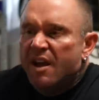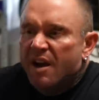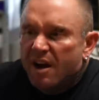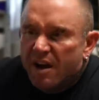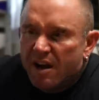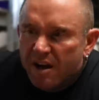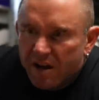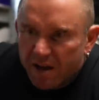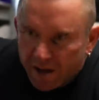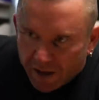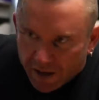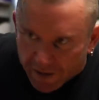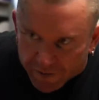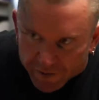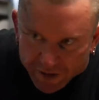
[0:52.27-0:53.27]
Uh, I
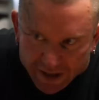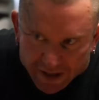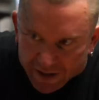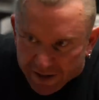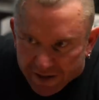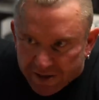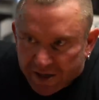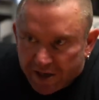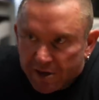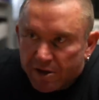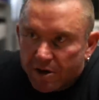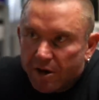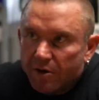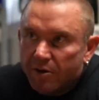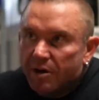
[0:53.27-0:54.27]
haven't really set a
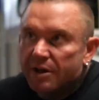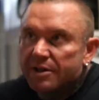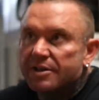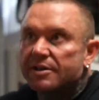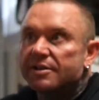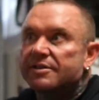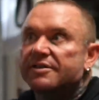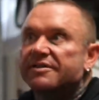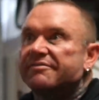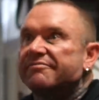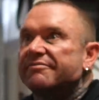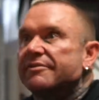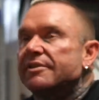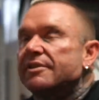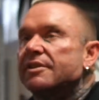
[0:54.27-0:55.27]
goal, I just,
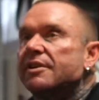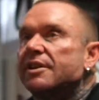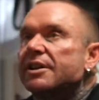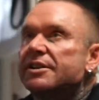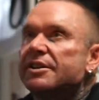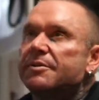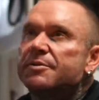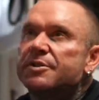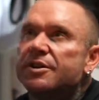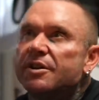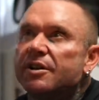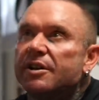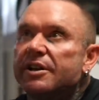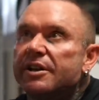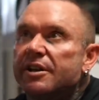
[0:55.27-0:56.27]
like I said, I'm
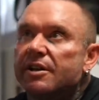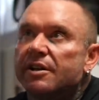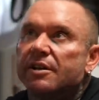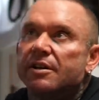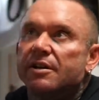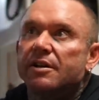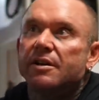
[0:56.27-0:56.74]
still eating